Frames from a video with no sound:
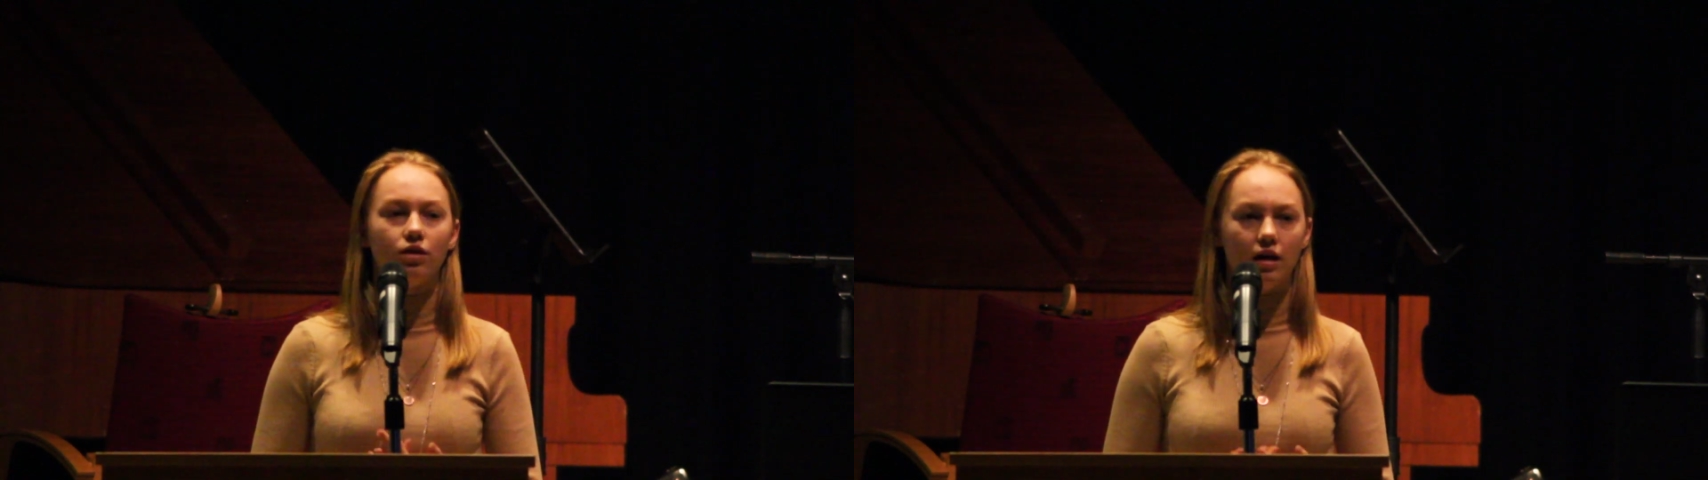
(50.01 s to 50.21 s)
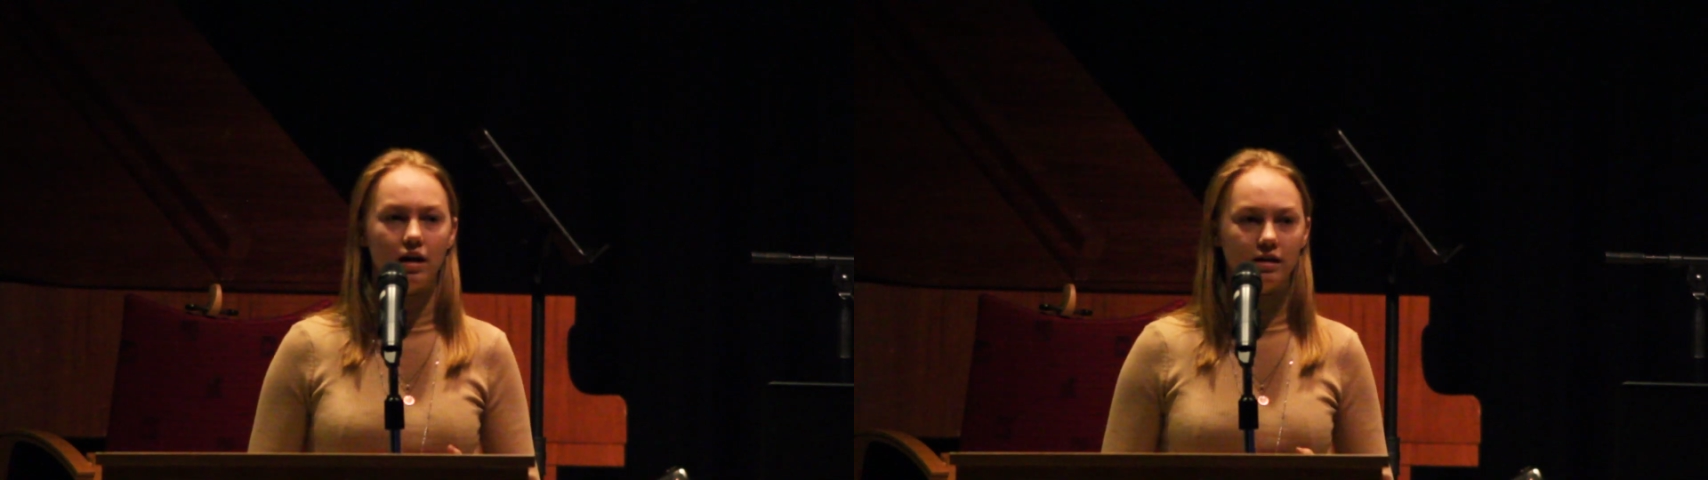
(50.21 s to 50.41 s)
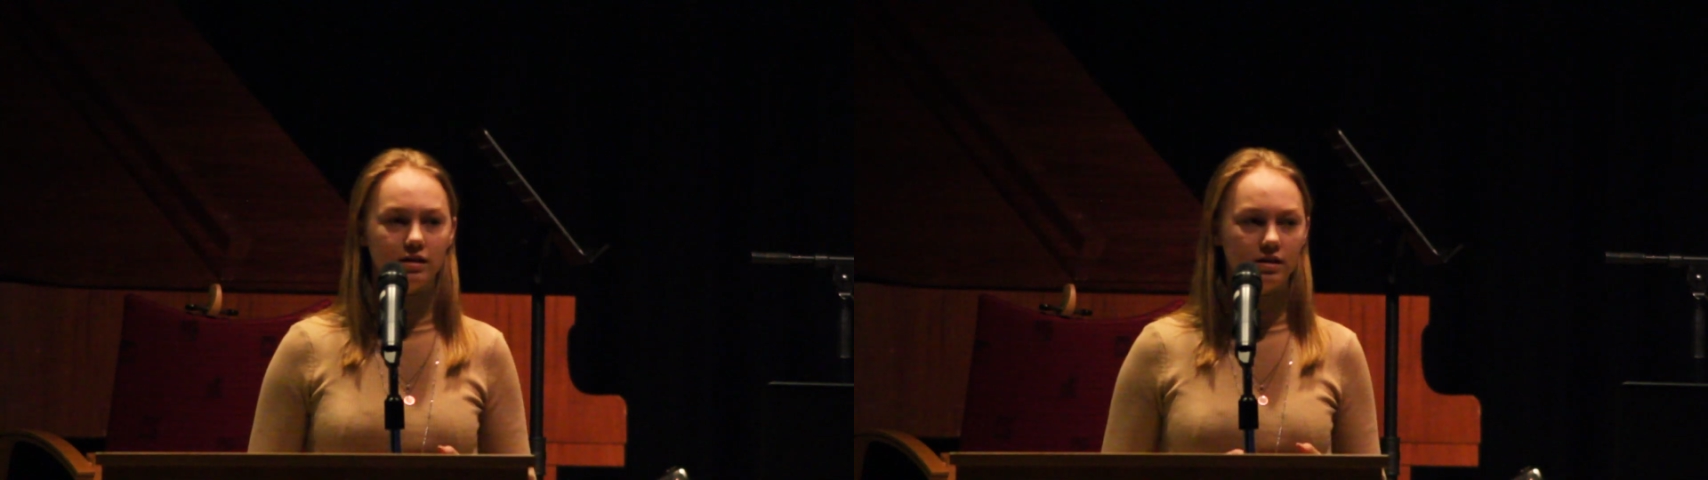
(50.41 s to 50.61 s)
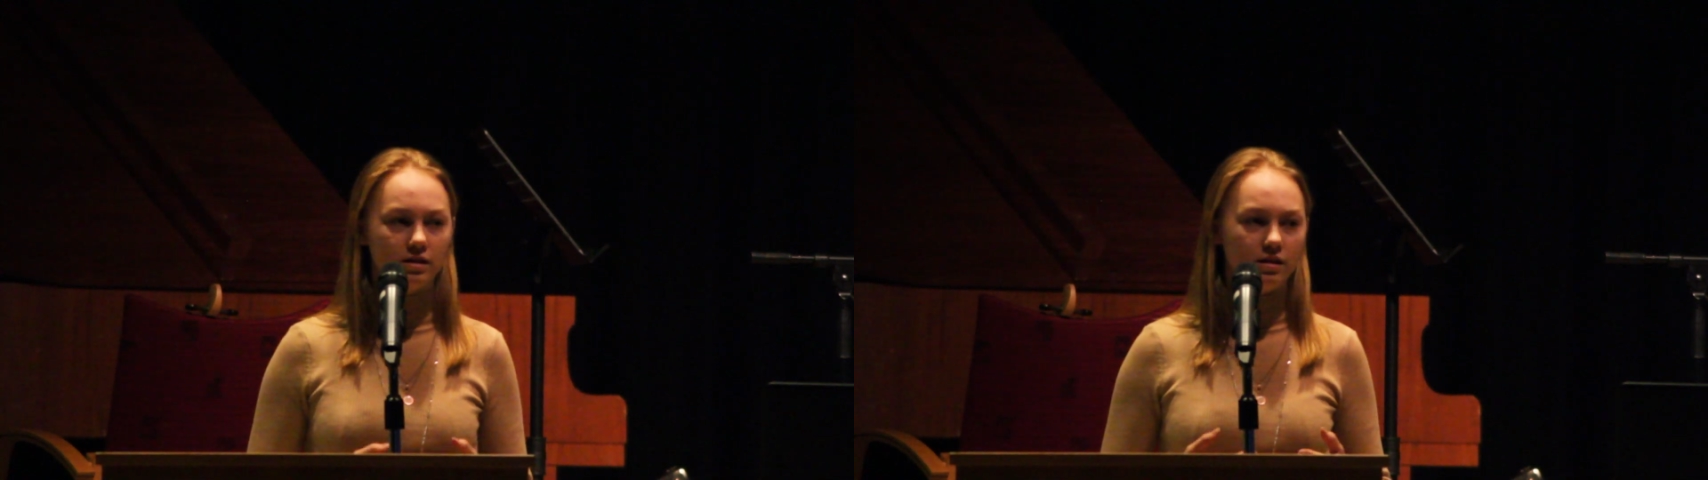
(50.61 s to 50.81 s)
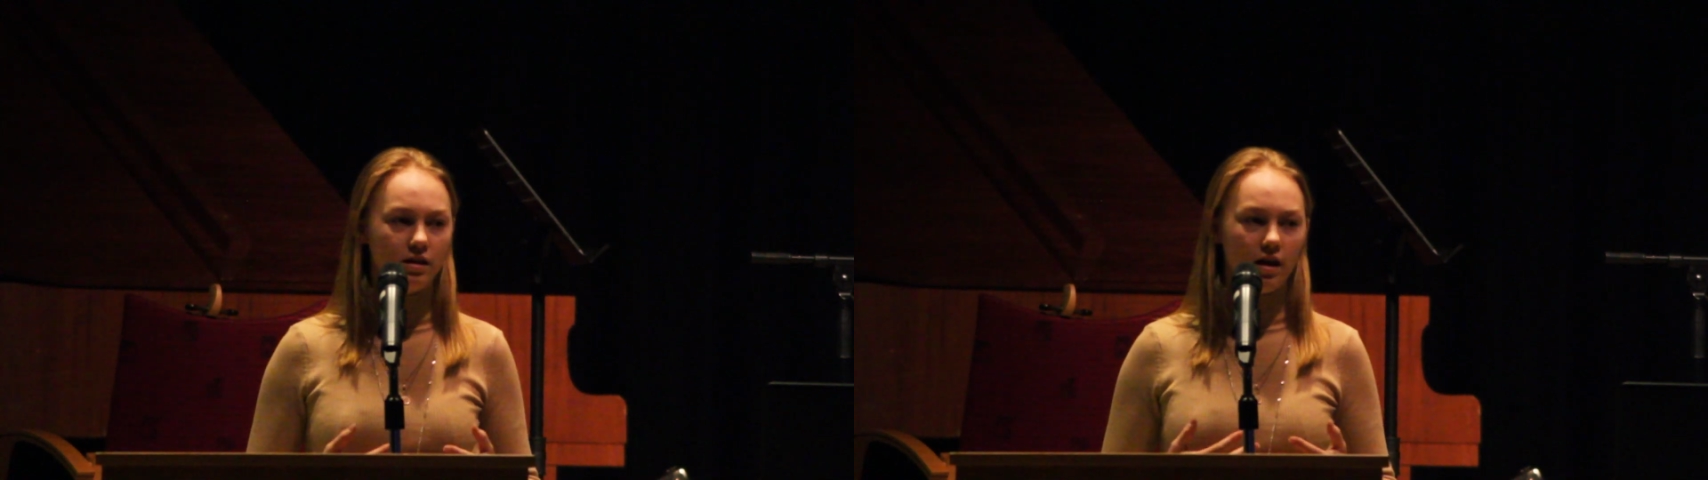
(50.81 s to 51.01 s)

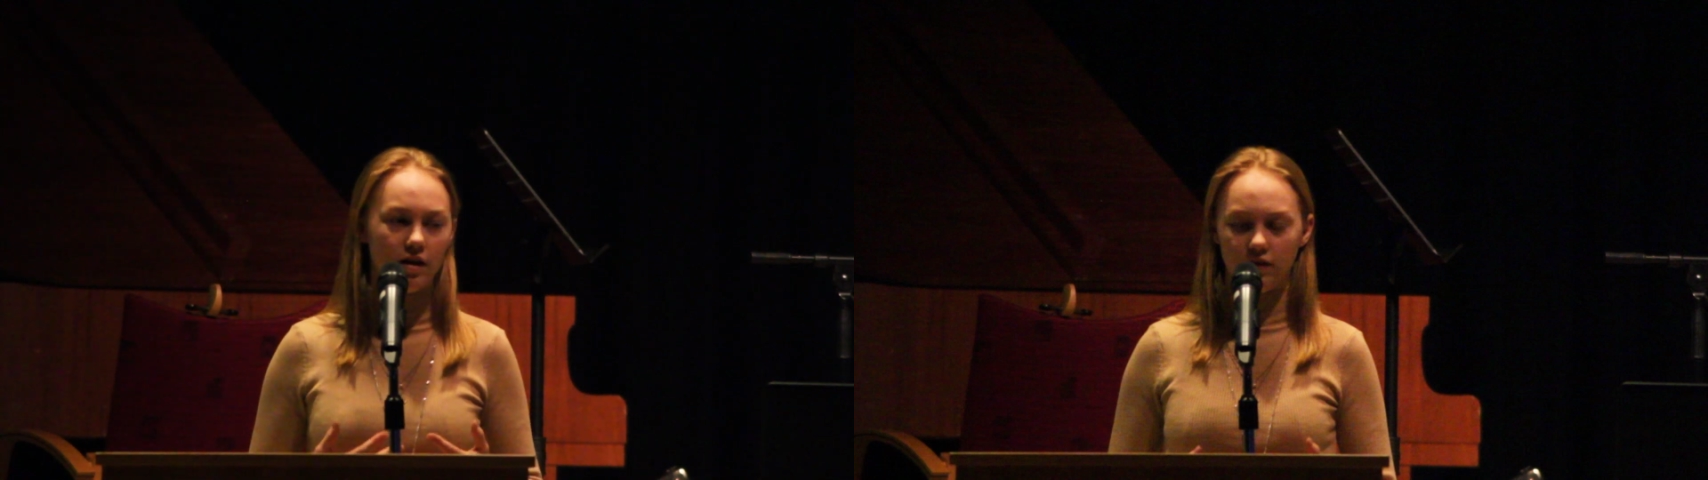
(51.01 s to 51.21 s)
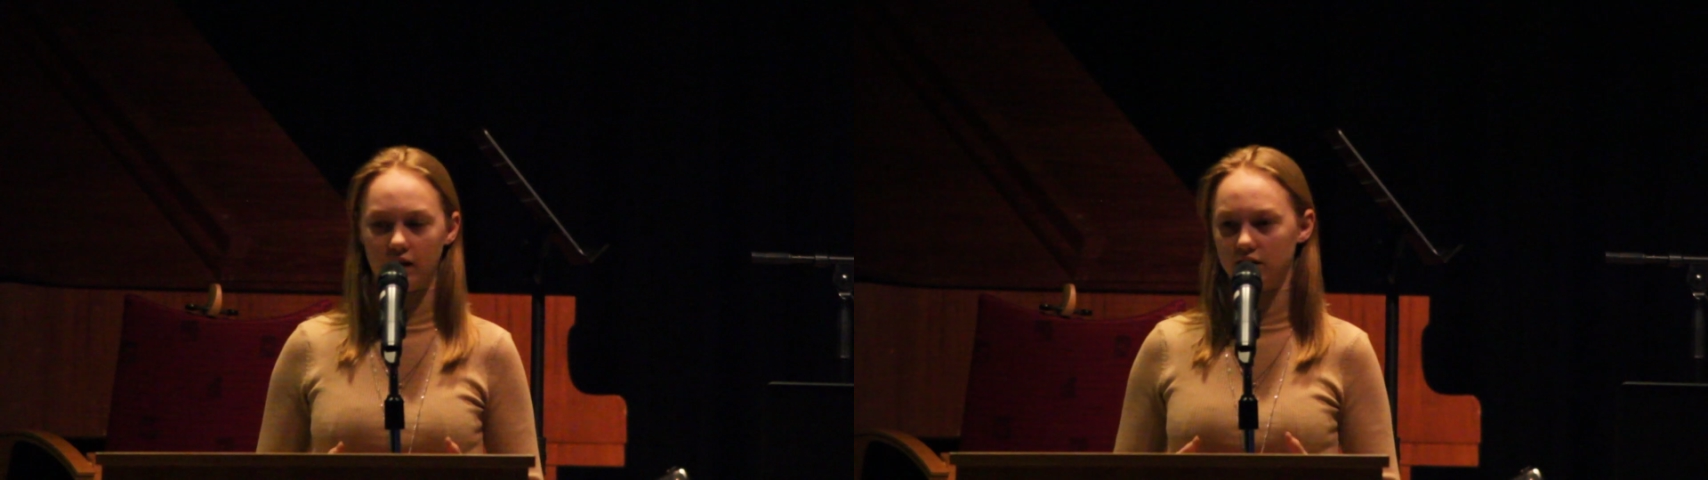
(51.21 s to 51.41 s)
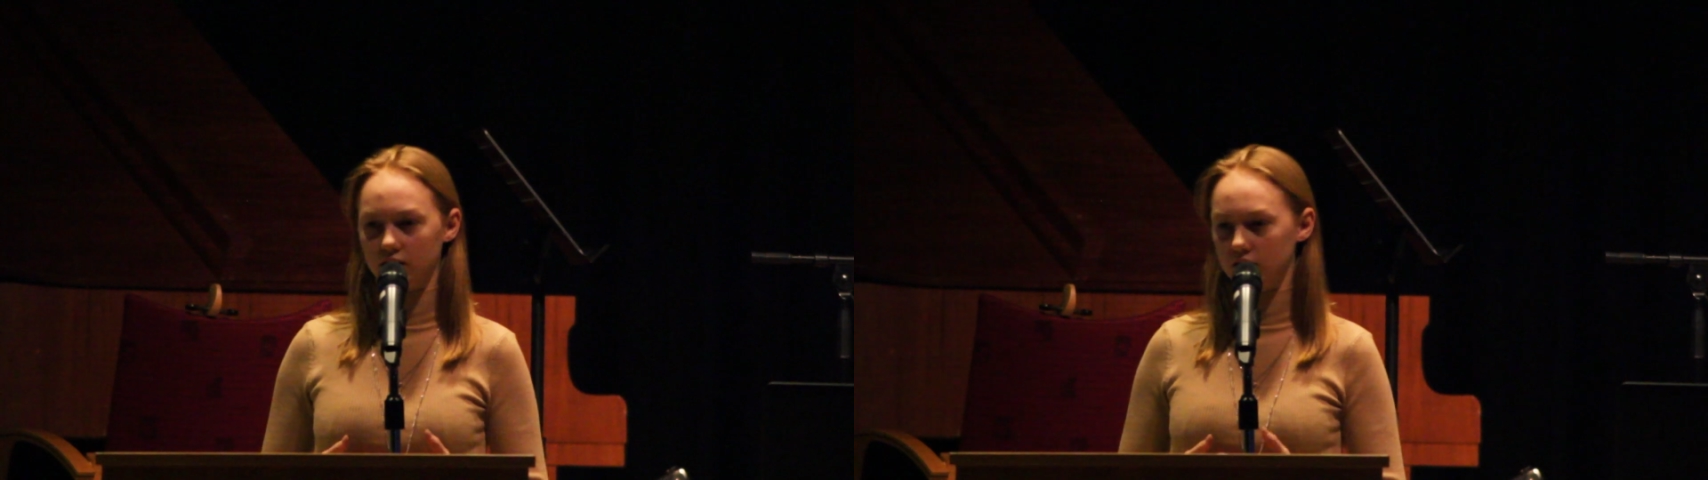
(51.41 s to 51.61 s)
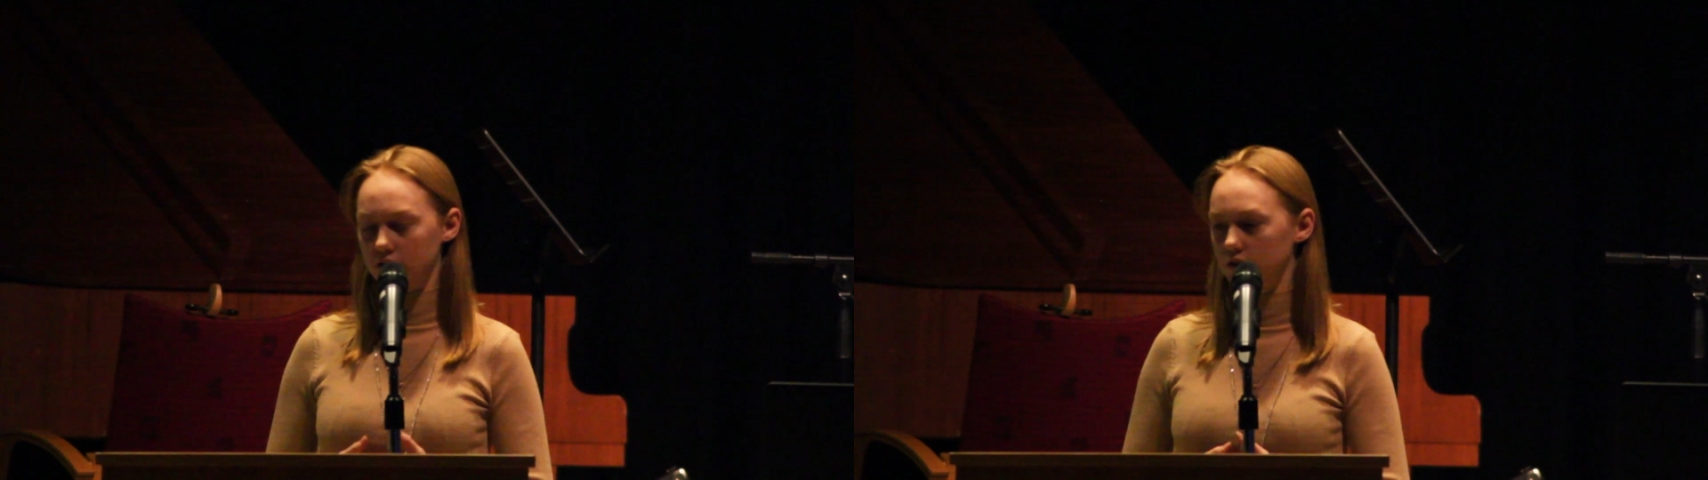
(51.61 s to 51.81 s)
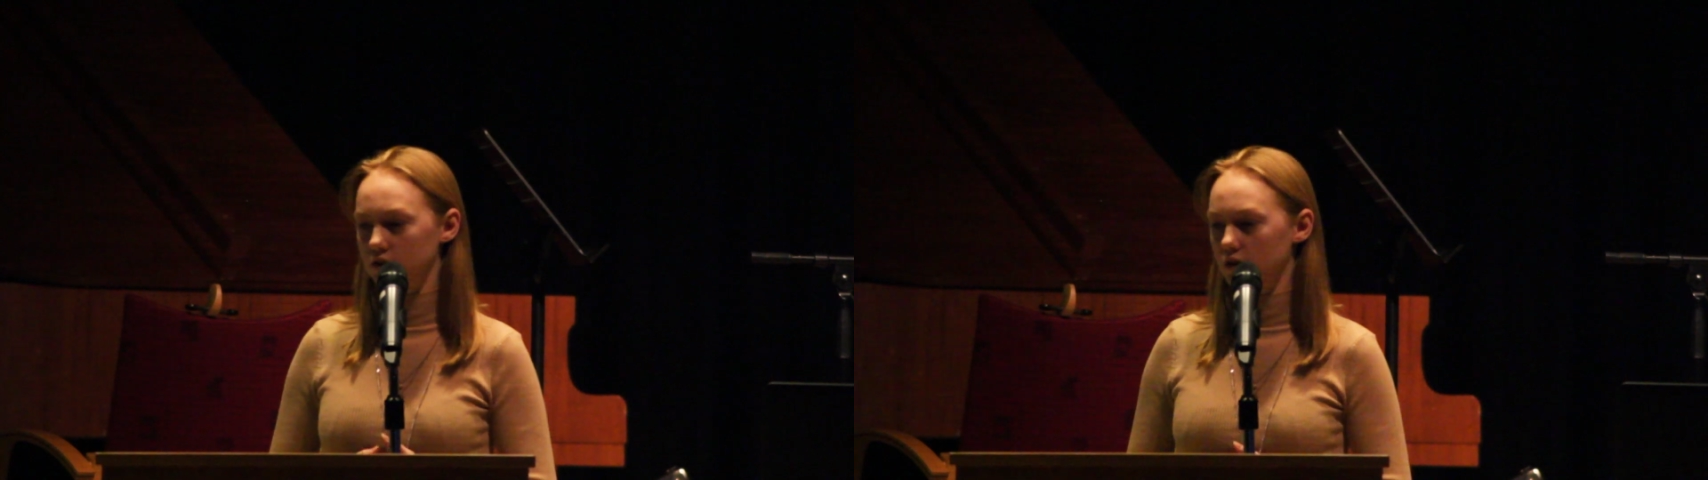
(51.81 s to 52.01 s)
things affecting
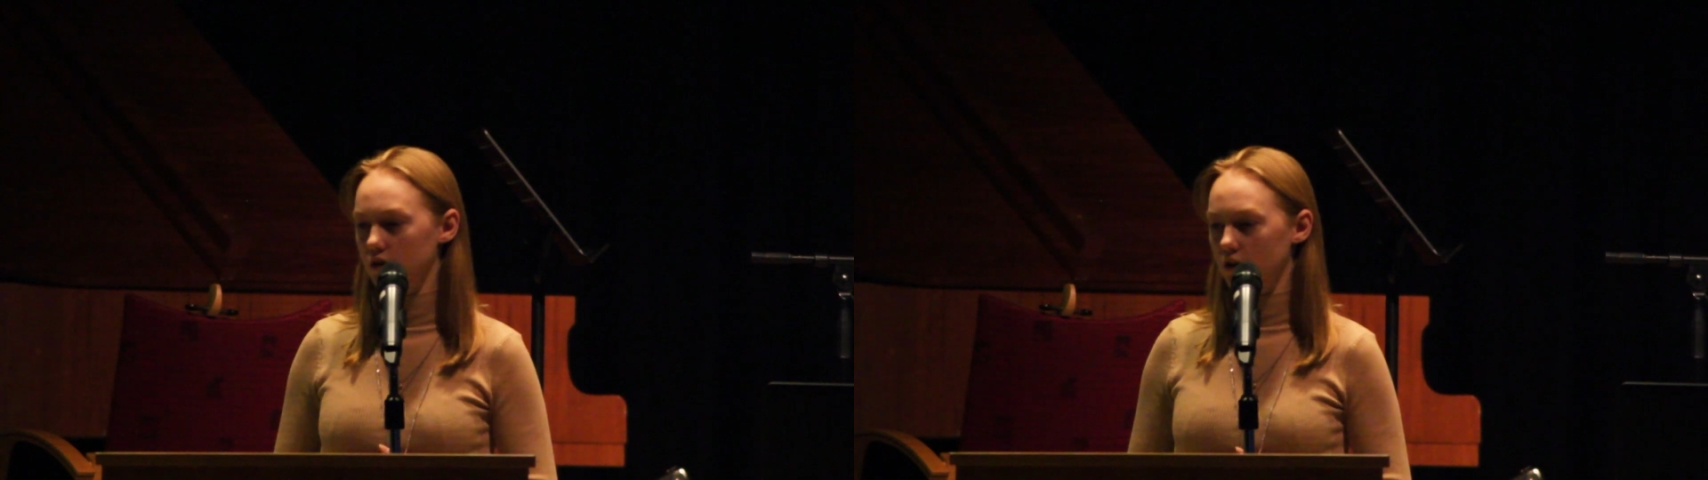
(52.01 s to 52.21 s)
us.